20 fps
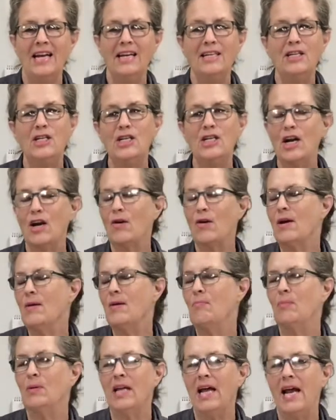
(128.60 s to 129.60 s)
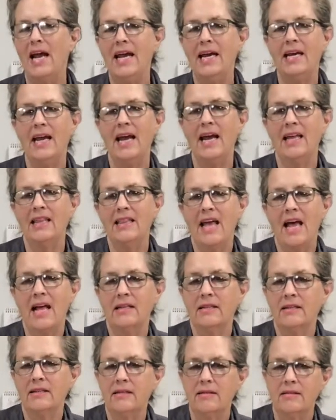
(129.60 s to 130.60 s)
Jerry Blank and that
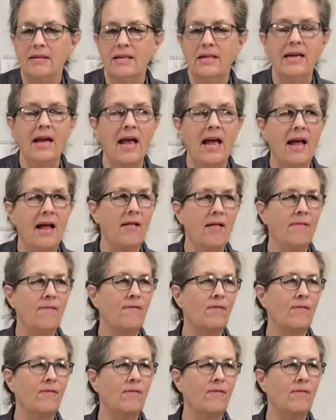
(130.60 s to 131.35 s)
little gal